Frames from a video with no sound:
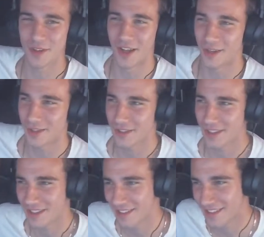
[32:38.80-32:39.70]
And the next
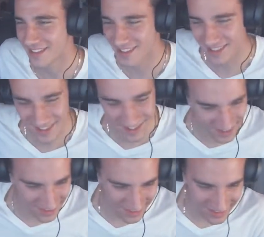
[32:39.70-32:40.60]
day.
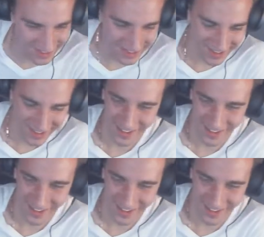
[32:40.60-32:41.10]
And the next day.